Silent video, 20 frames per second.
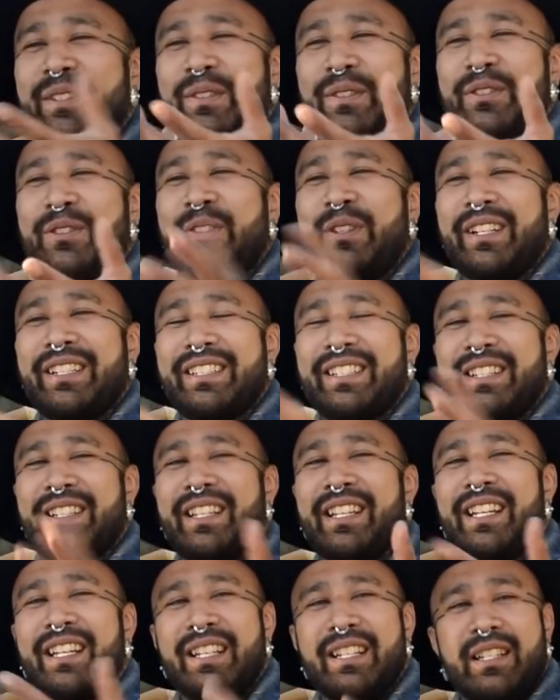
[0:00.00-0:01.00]
old trick to
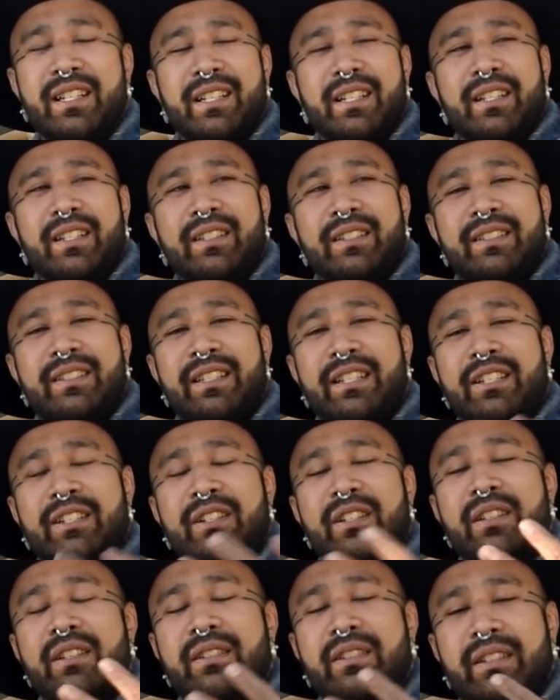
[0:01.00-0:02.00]
like to
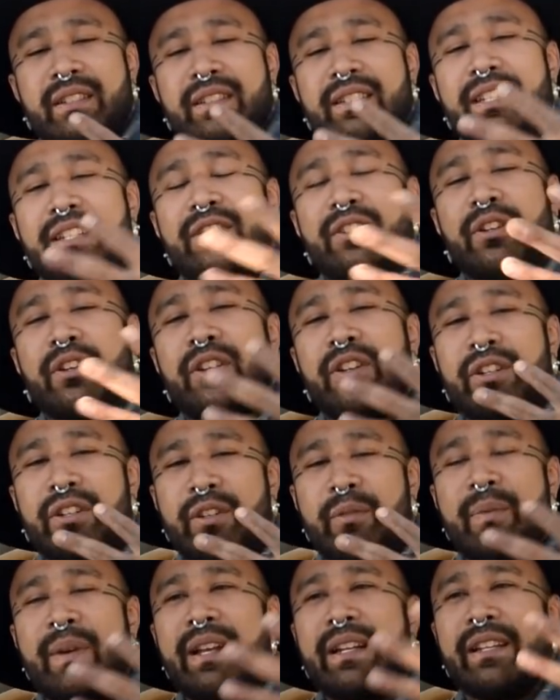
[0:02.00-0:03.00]
deter
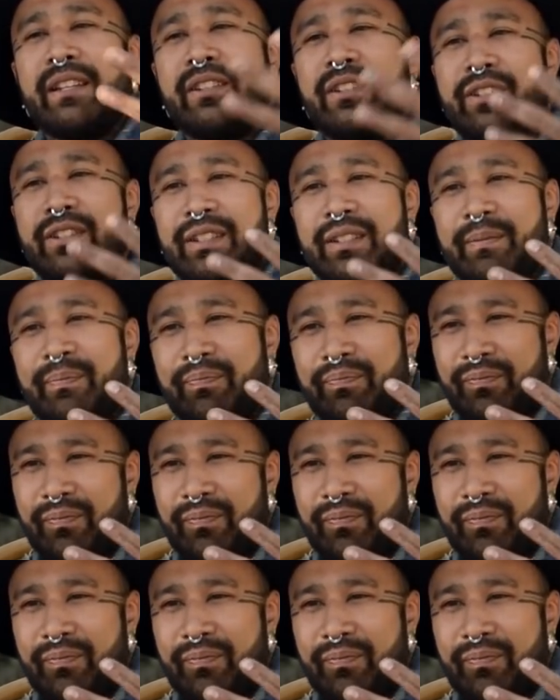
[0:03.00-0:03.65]
the bad energy.